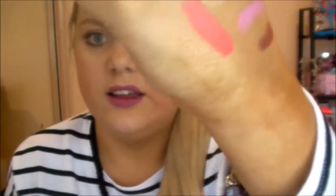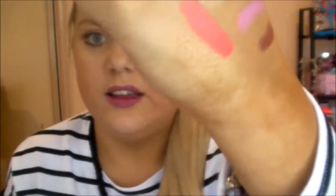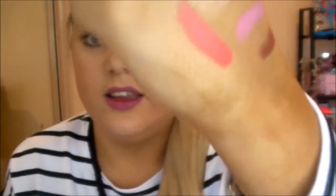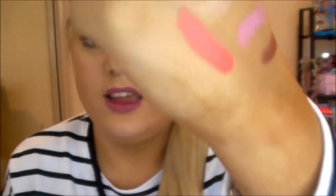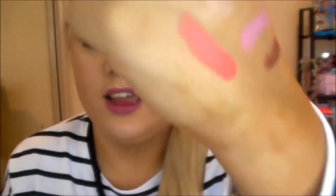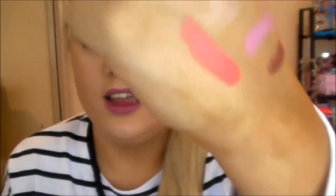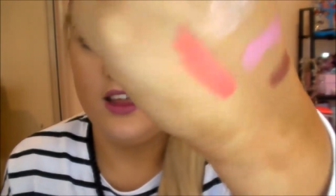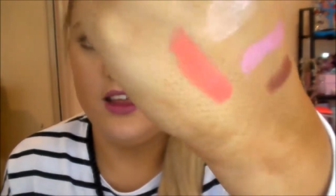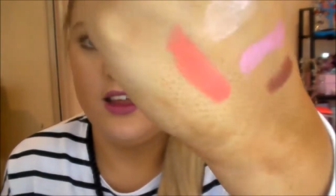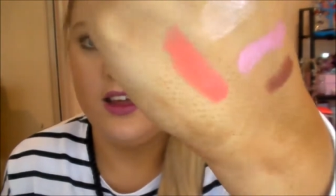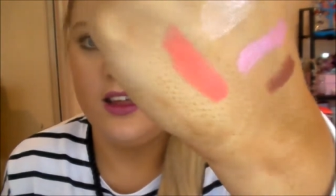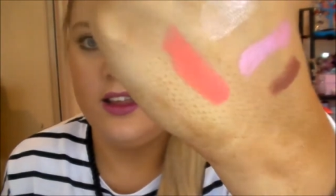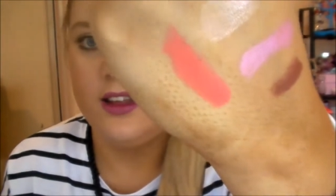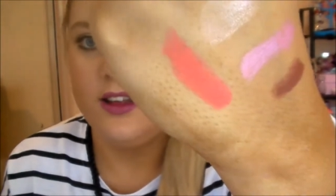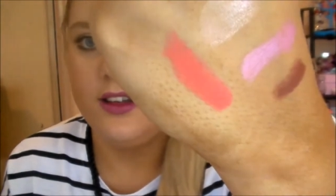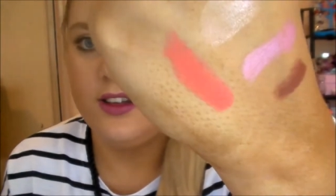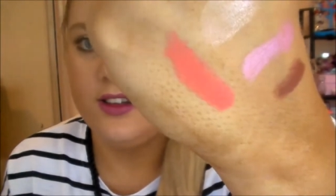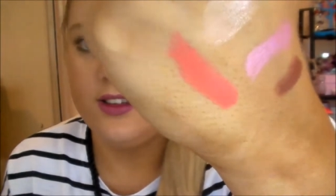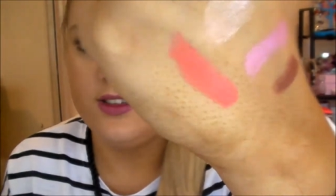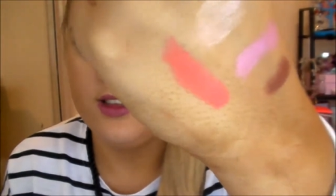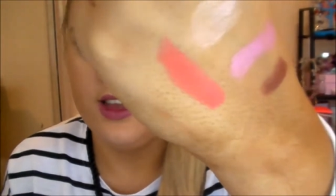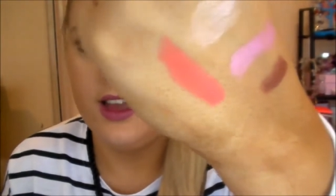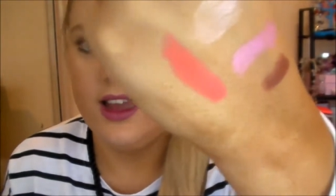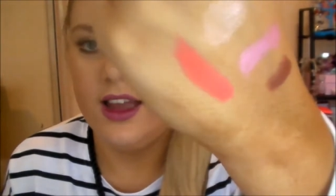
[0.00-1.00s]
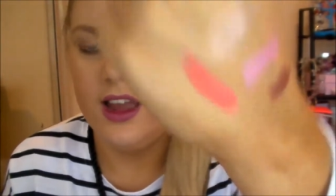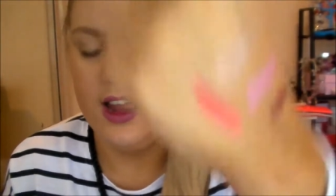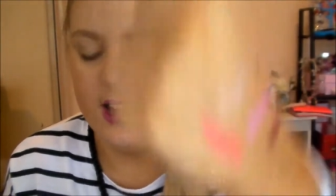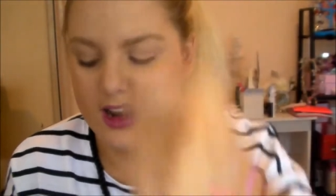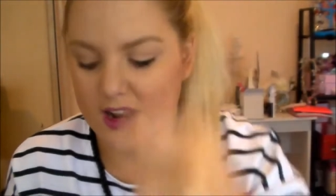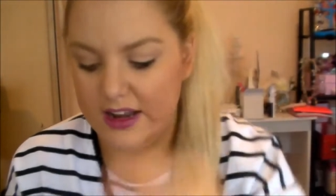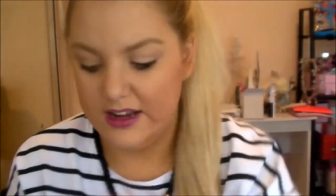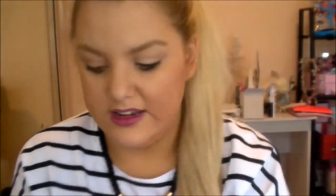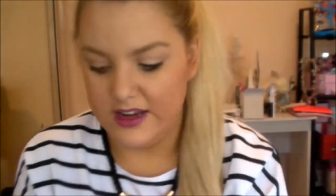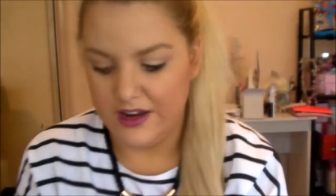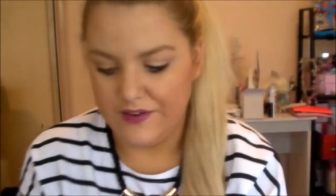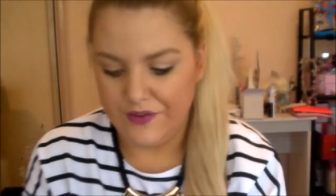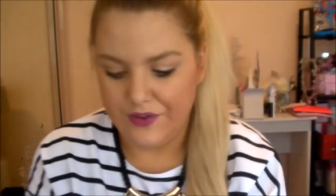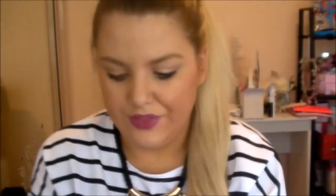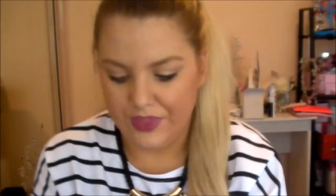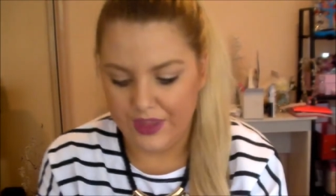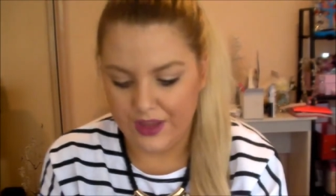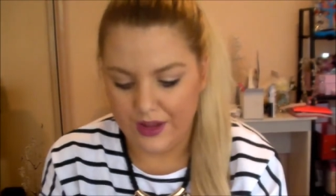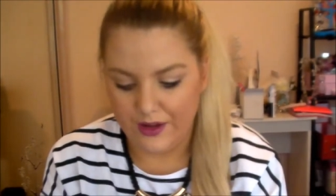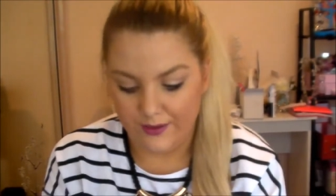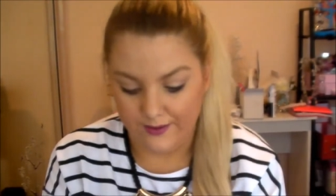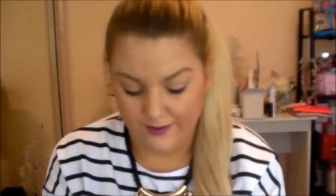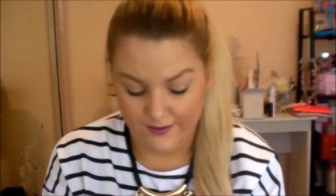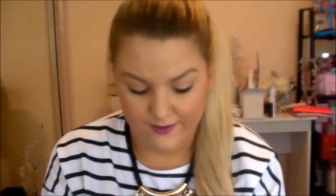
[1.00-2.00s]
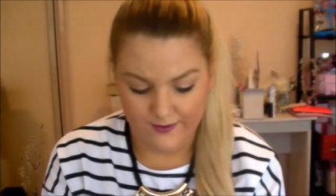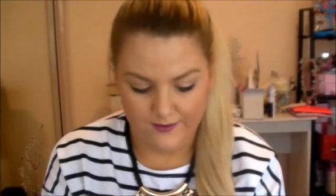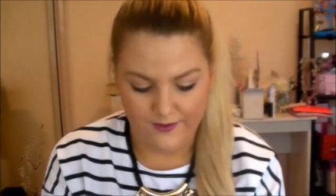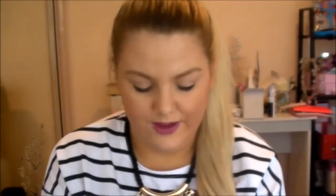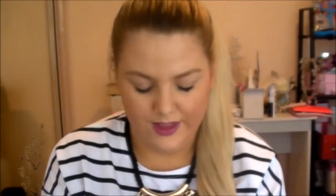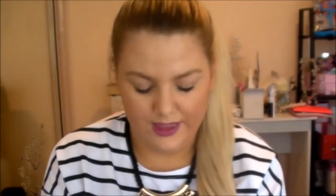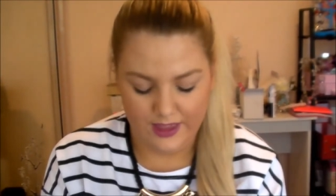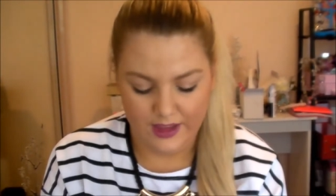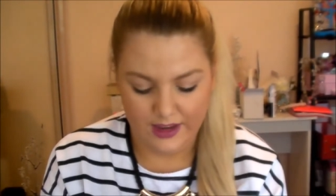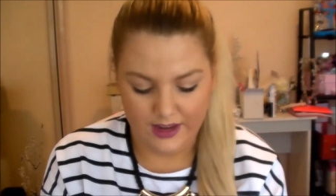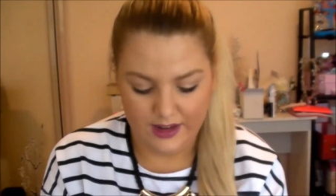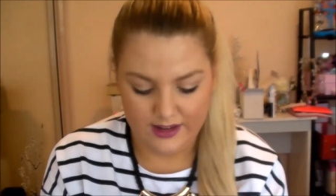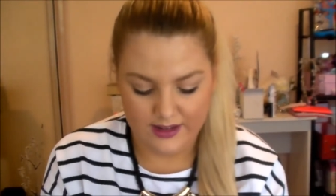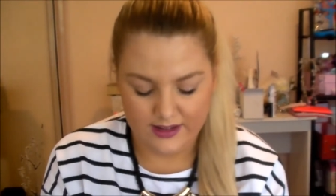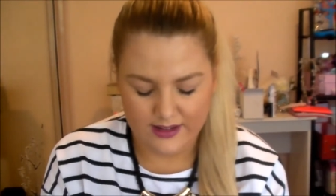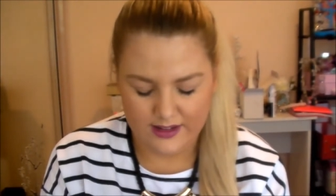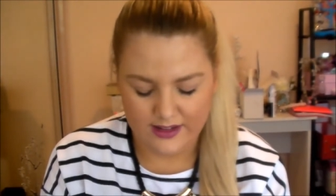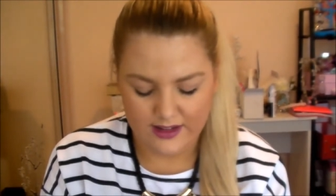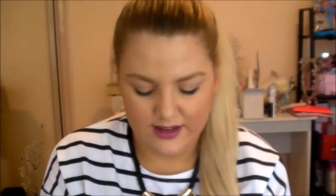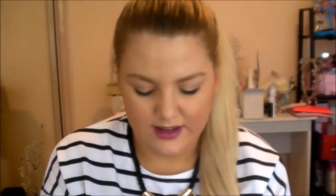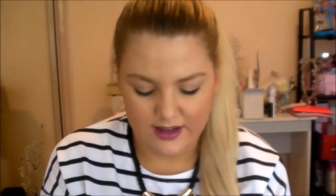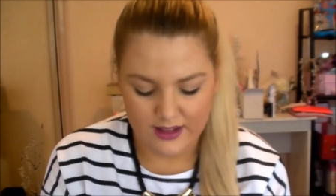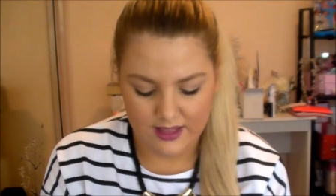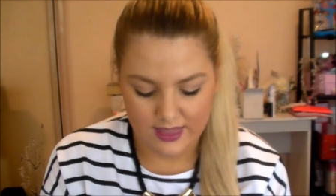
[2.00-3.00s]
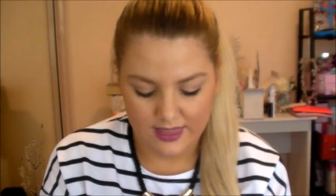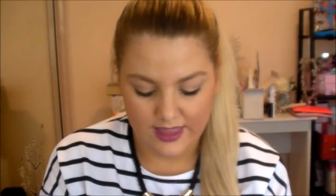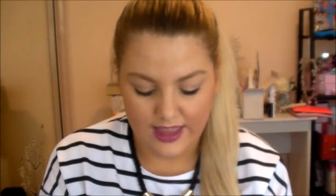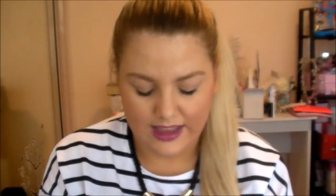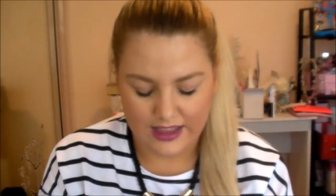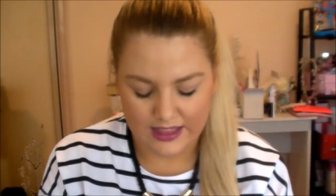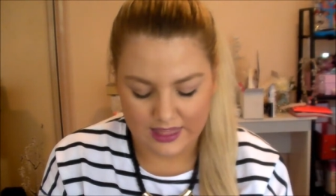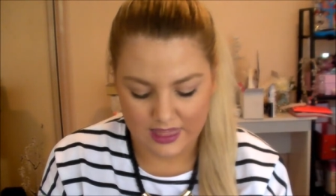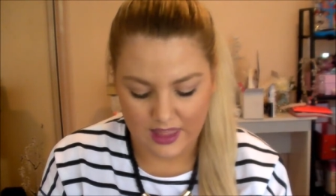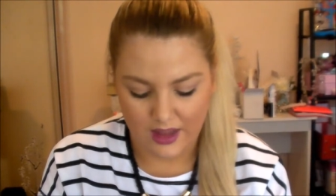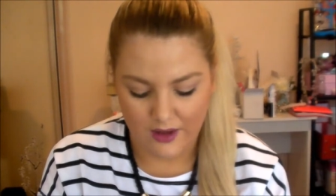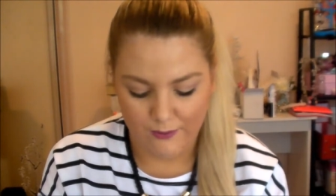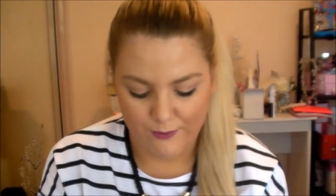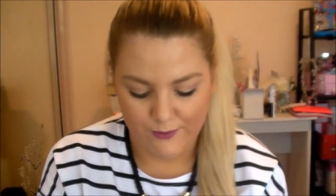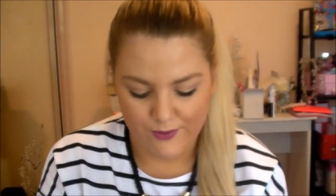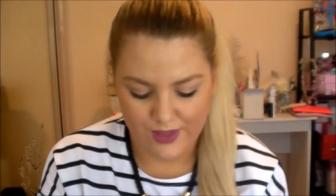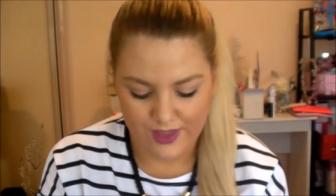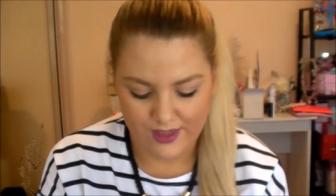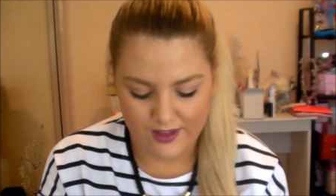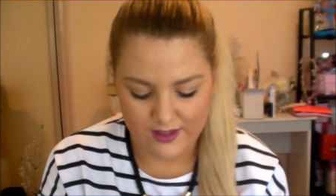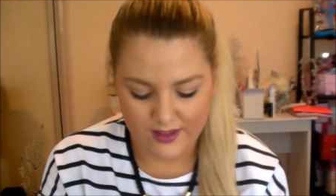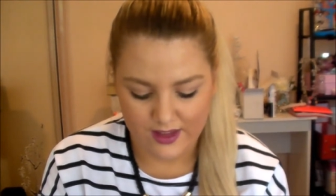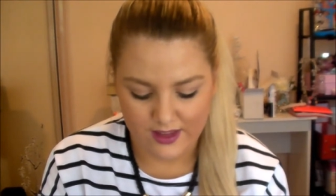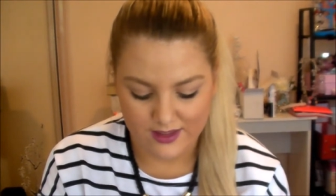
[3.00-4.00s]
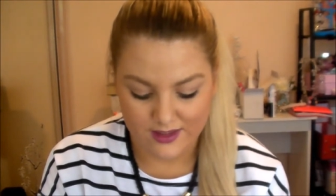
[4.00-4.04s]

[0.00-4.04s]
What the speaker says: what colour just there, and I definitely really like love this.